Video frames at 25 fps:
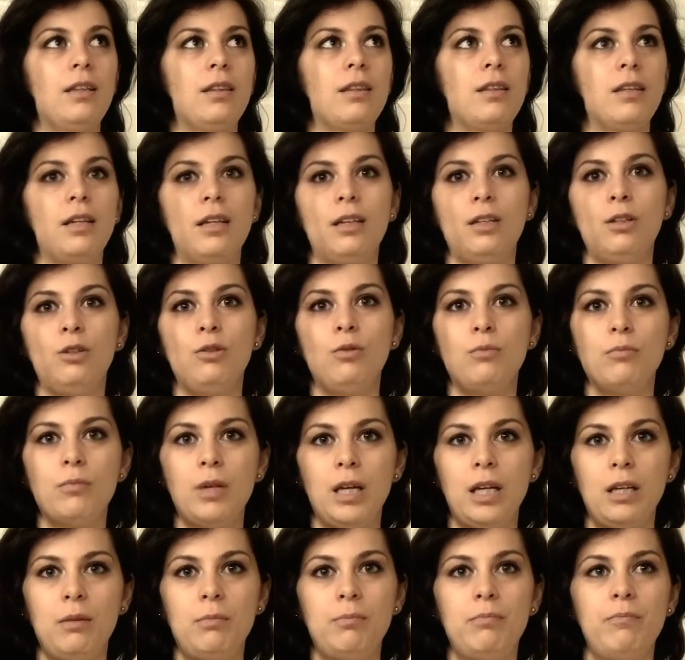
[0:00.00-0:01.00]
that you
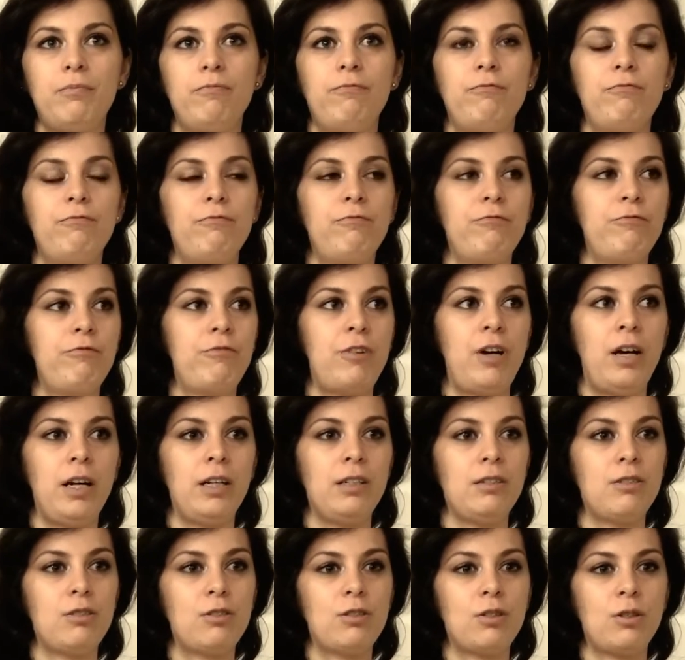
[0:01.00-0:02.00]
may
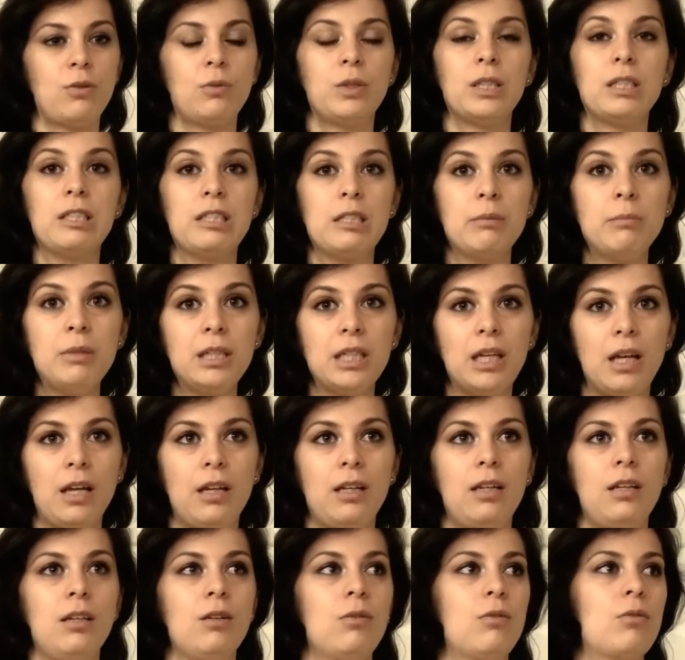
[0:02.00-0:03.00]
find so
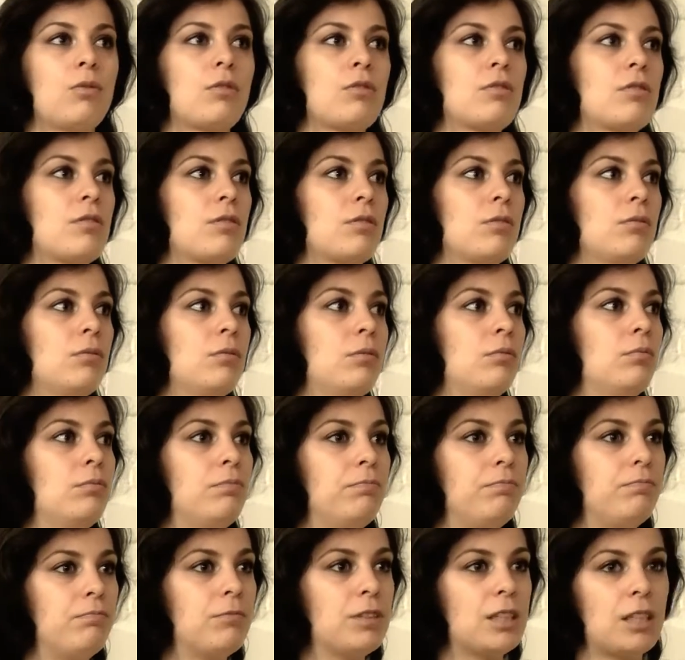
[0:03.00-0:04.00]
intimidating or
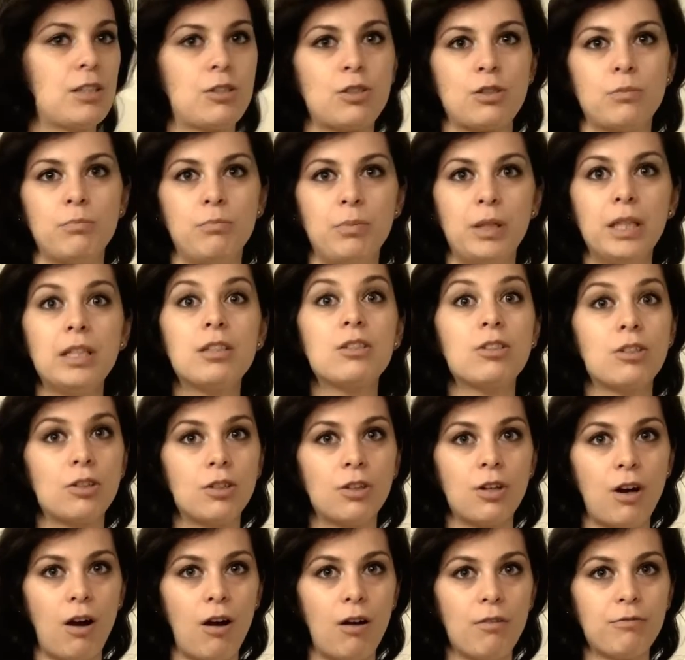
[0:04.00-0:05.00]
such a big
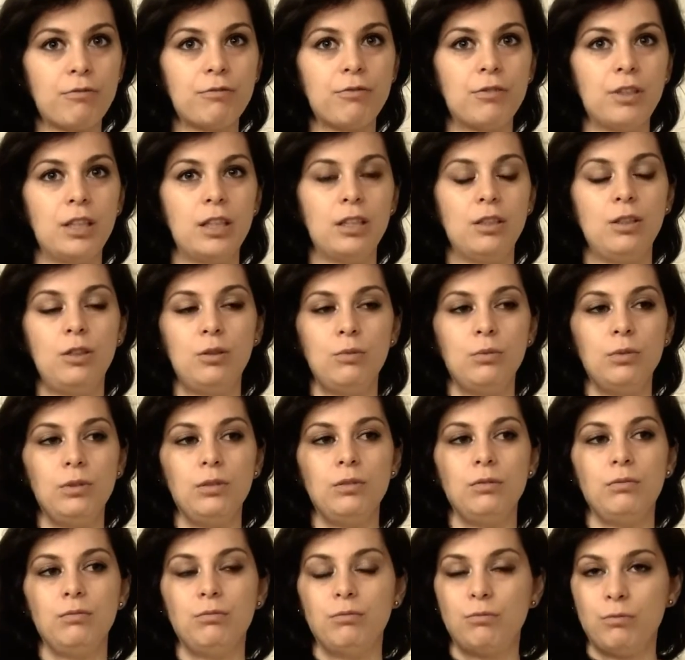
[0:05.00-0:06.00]
turn off that you
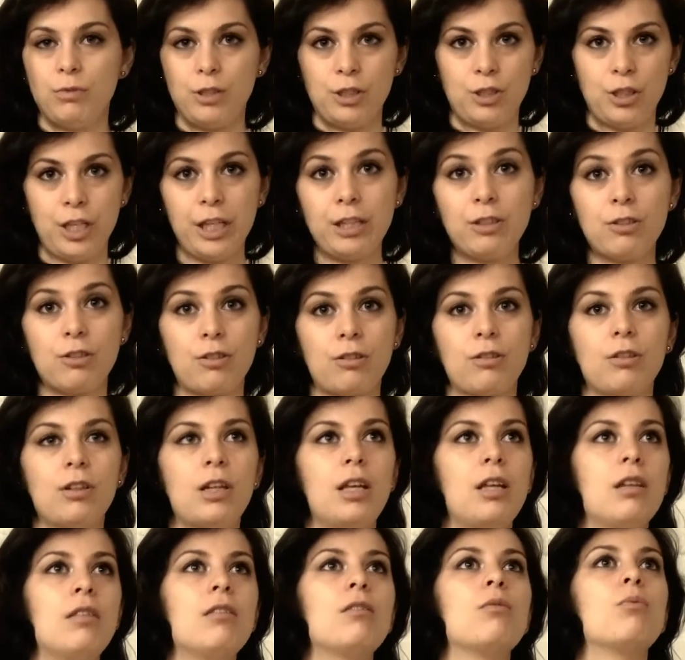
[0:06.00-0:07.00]
will reject
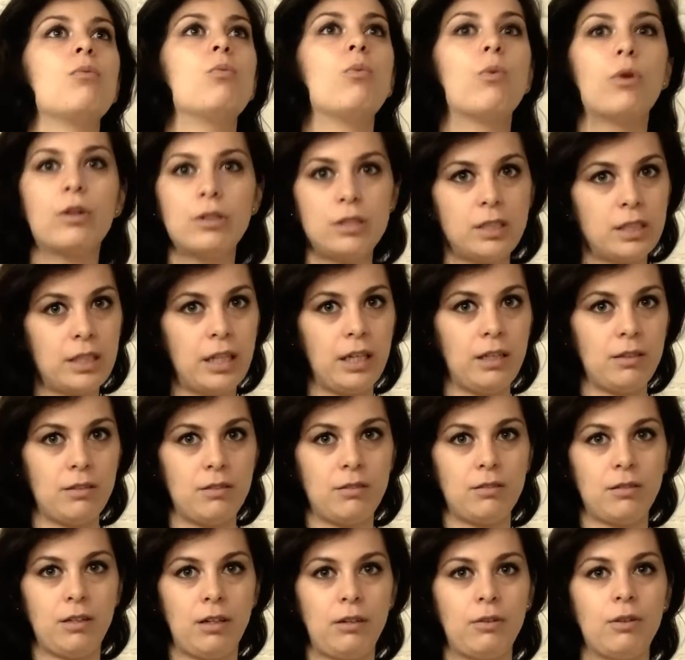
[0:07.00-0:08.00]
her, in the worst case
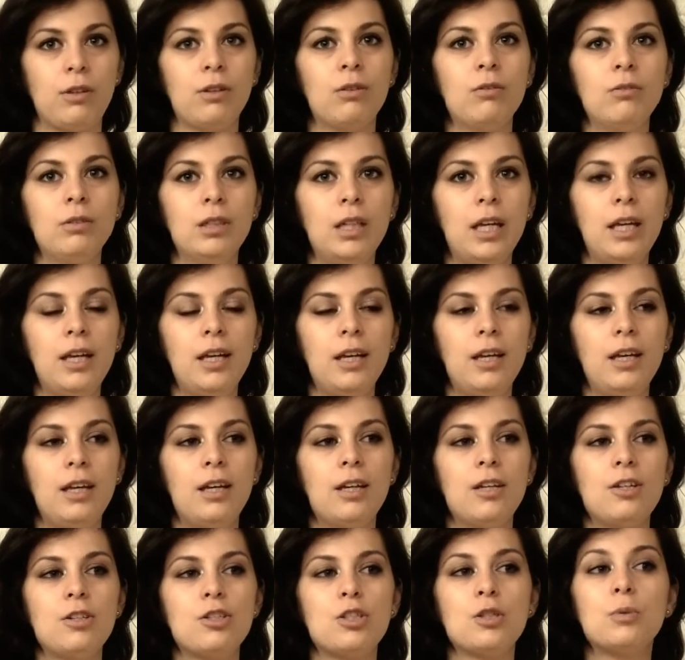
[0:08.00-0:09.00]
scenario,
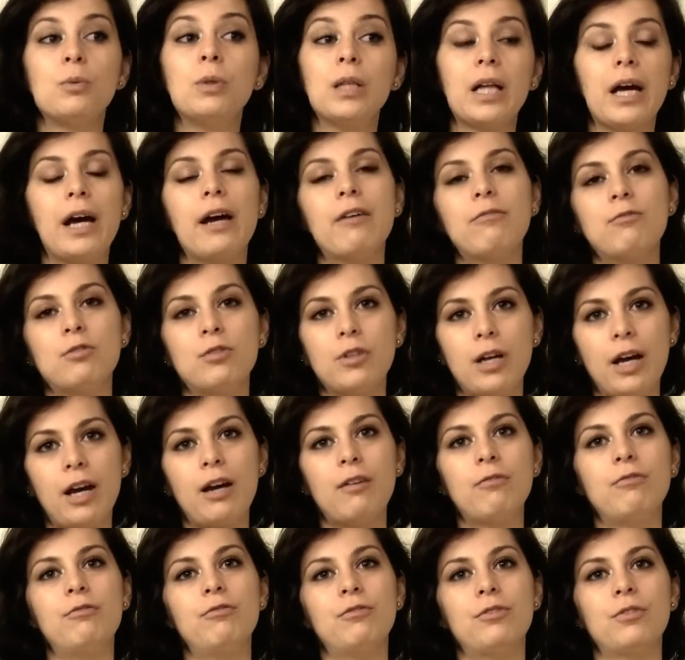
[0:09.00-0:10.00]
she will have to
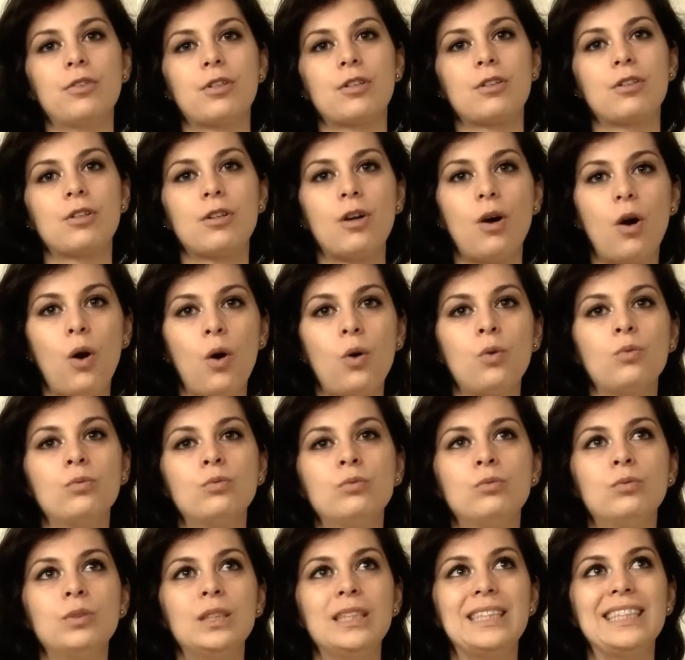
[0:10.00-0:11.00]
have her
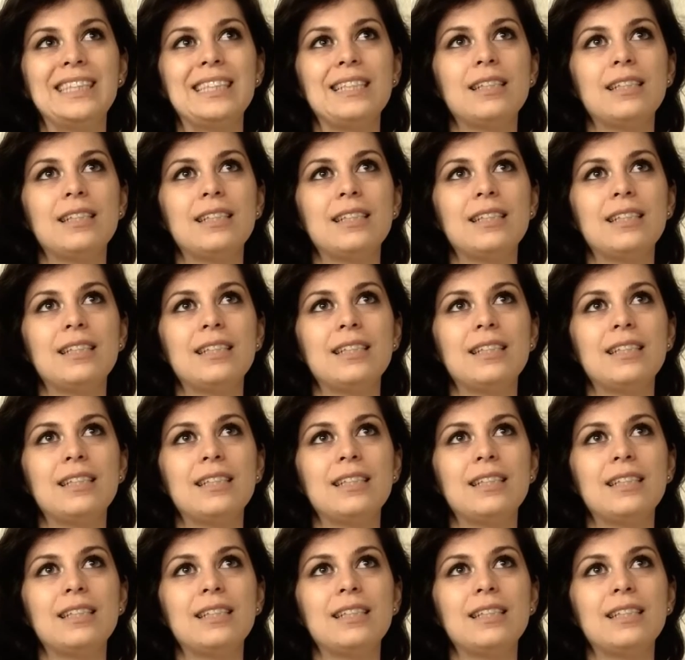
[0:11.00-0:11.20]
own